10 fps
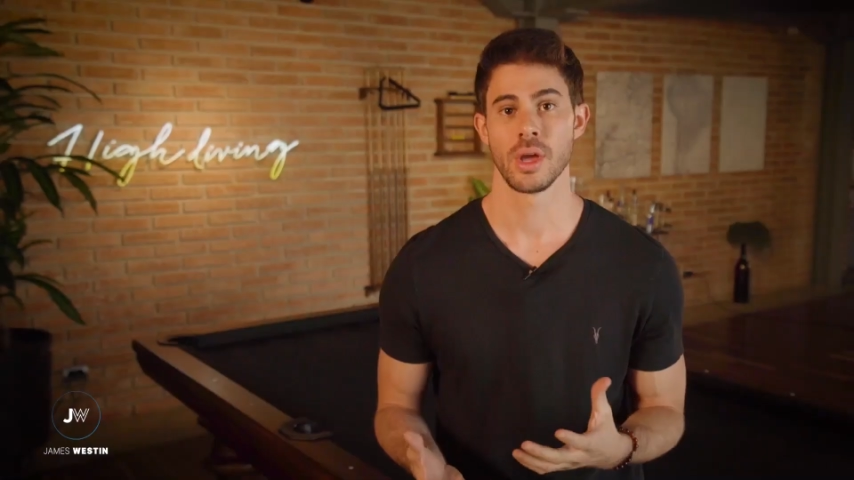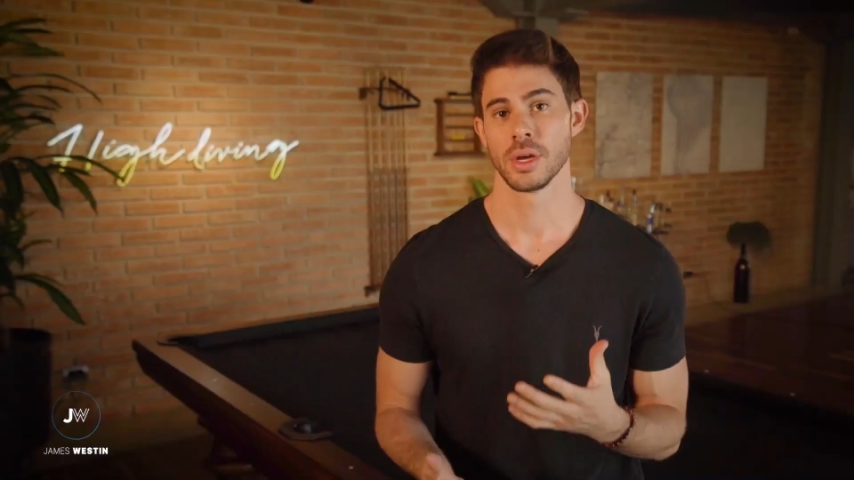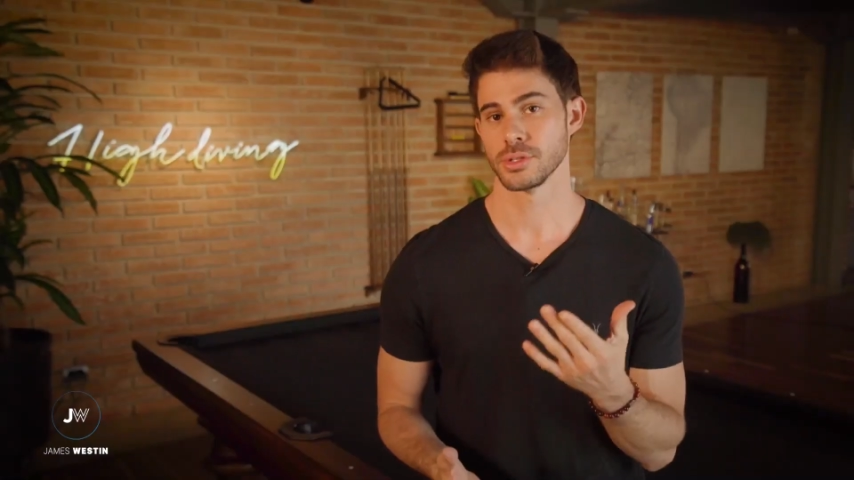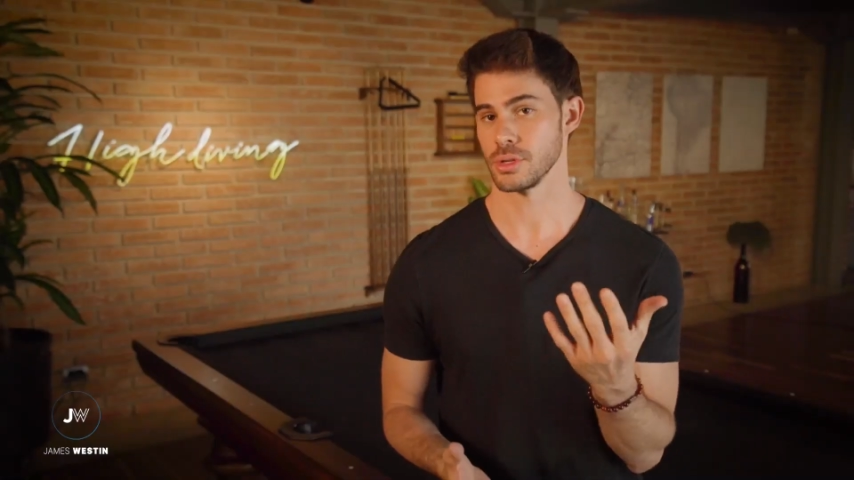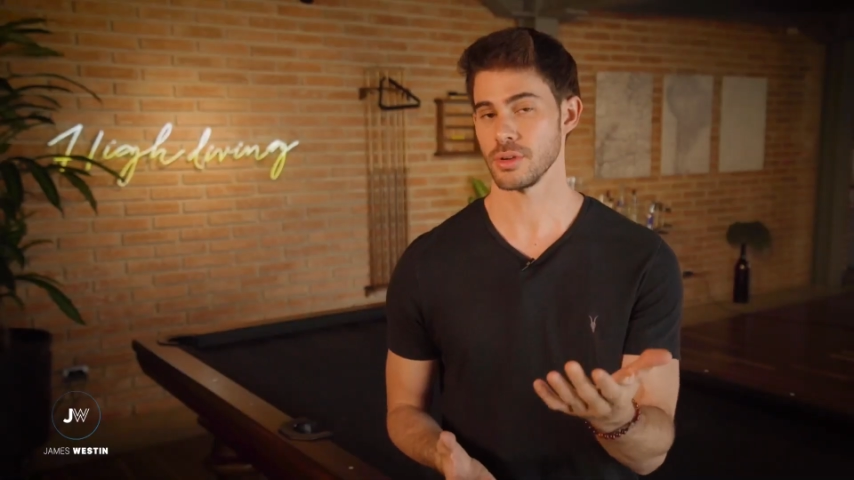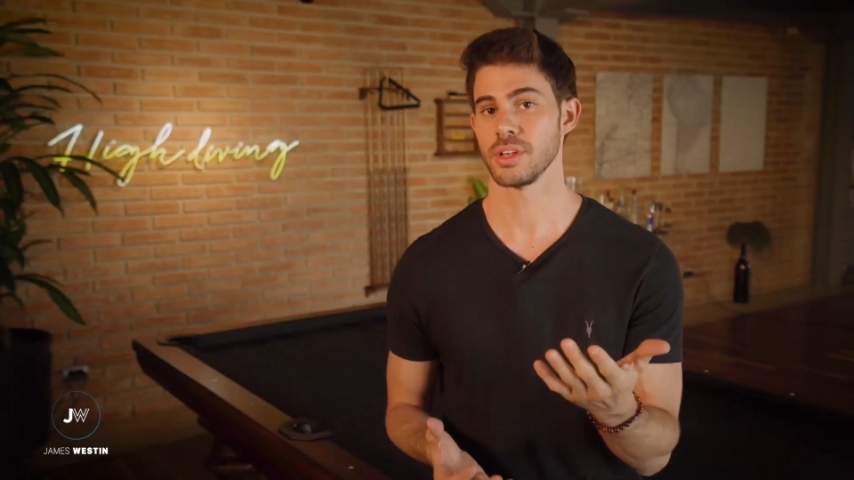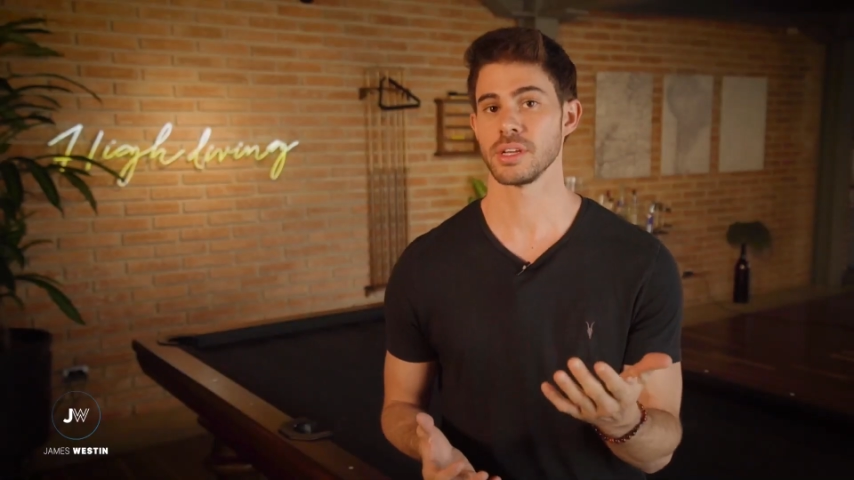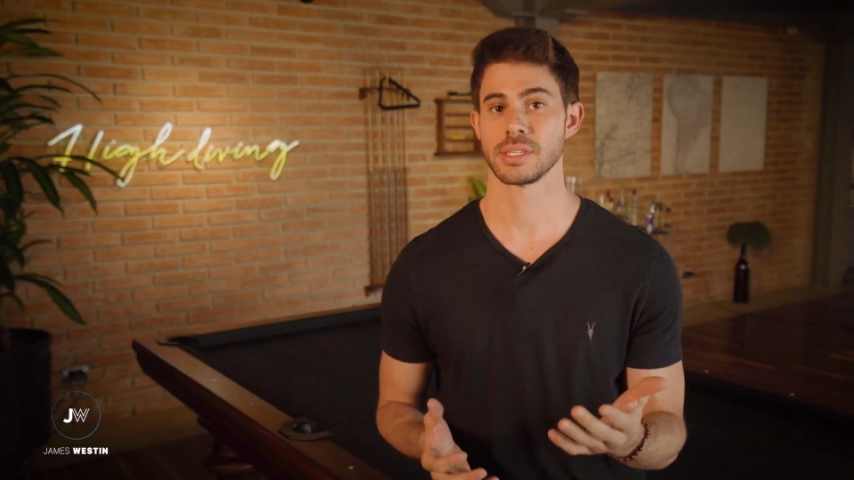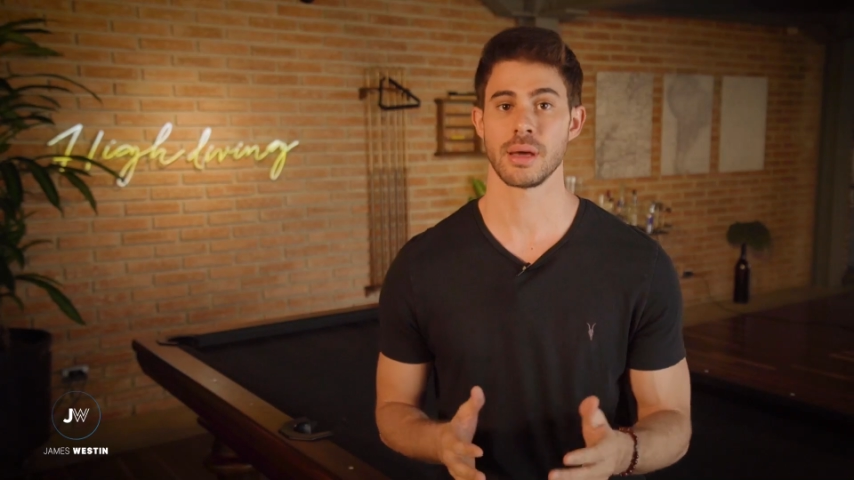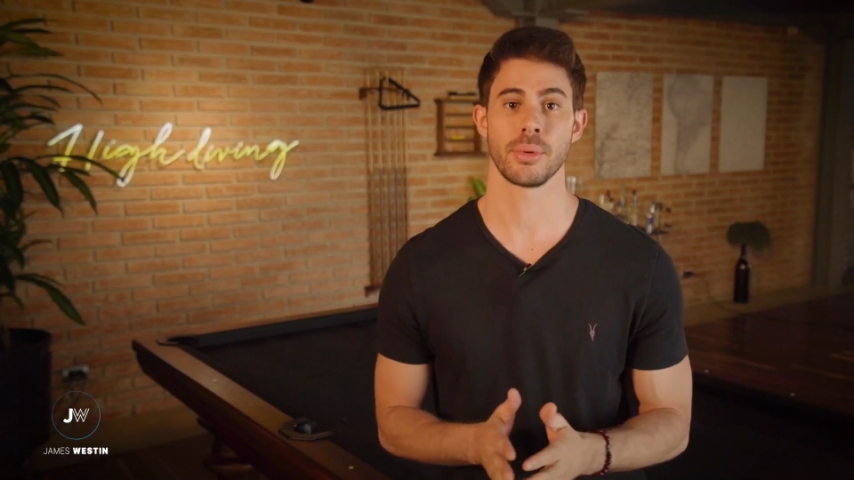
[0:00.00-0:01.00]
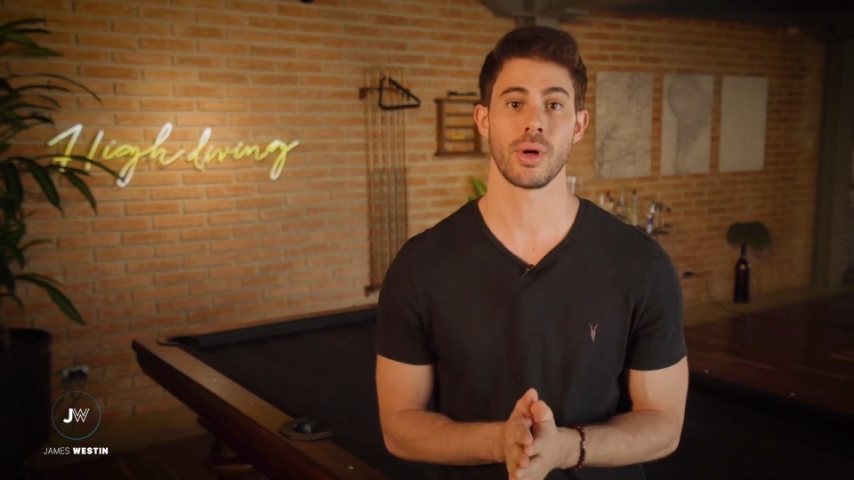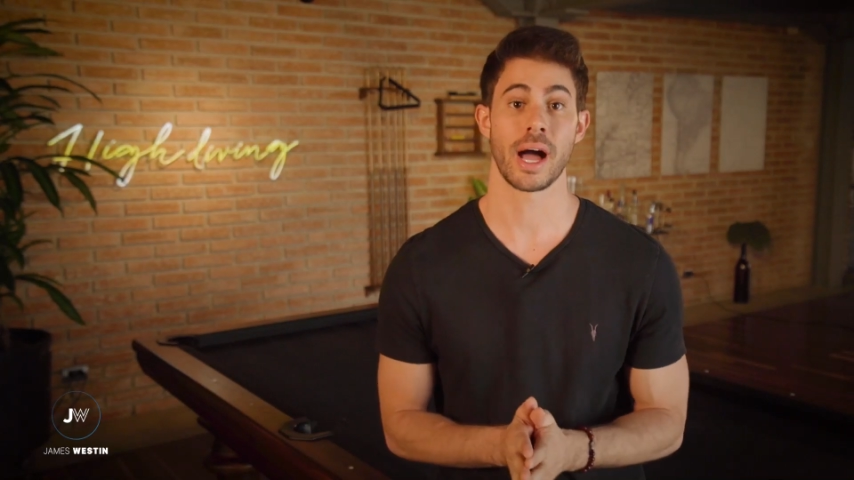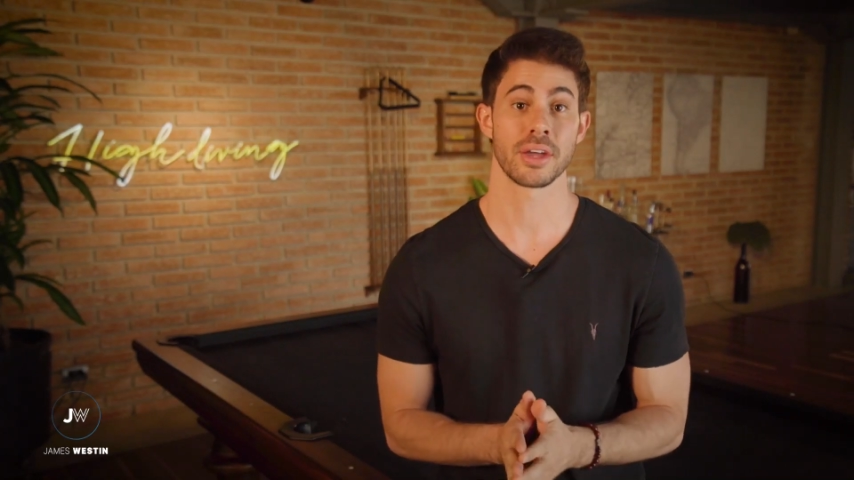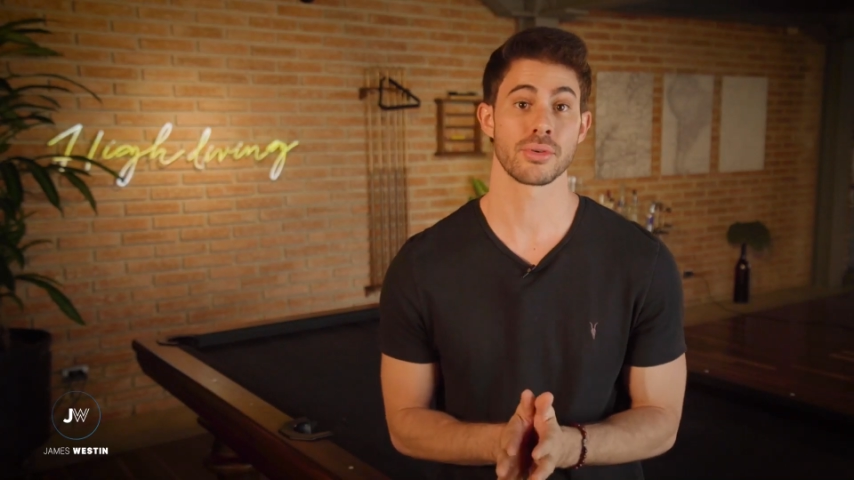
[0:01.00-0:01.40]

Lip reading: So to give you an example, I